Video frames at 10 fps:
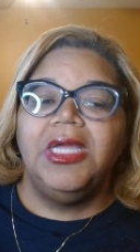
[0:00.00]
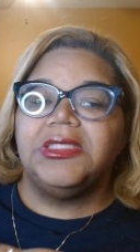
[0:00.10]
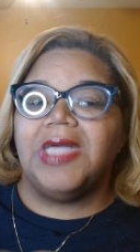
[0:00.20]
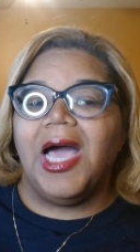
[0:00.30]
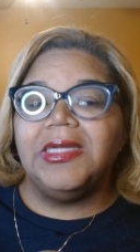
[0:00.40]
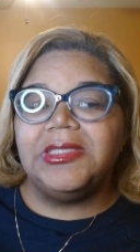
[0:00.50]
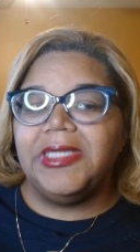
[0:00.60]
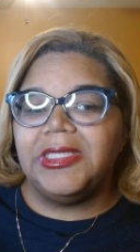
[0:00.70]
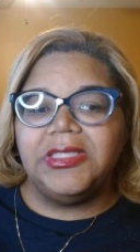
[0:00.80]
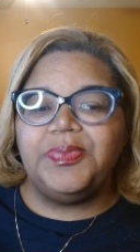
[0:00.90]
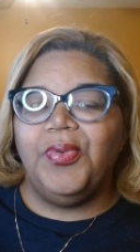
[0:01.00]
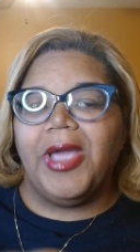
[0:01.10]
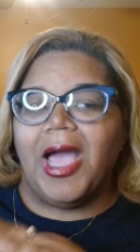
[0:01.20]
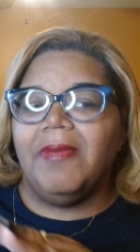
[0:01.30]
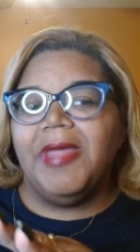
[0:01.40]
So honestly, at this point,
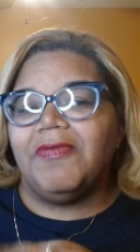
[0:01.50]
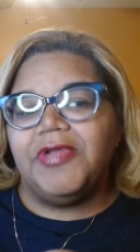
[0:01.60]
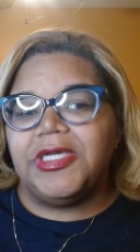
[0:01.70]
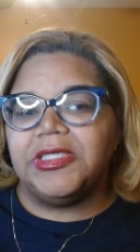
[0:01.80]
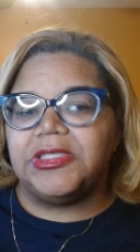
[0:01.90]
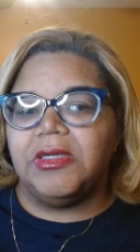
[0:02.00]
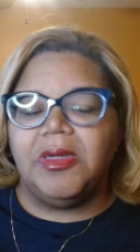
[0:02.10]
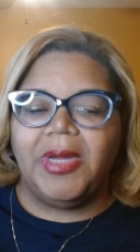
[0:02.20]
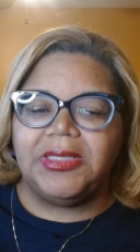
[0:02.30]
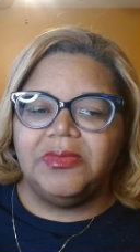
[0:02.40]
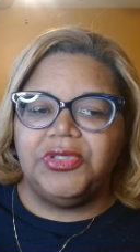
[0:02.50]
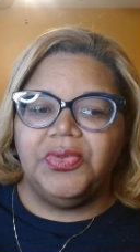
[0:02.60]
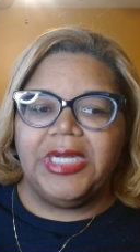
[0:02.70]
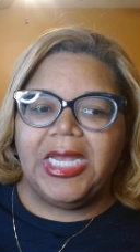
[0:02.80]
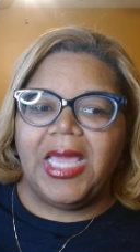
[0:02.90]
I'm not really concerned about them
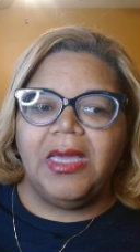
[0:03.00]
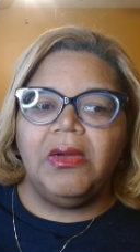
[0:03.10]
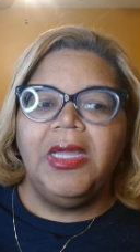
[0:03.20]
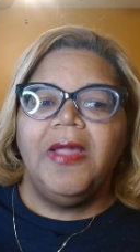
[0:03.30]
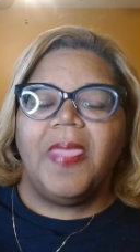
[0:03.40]
doing it now.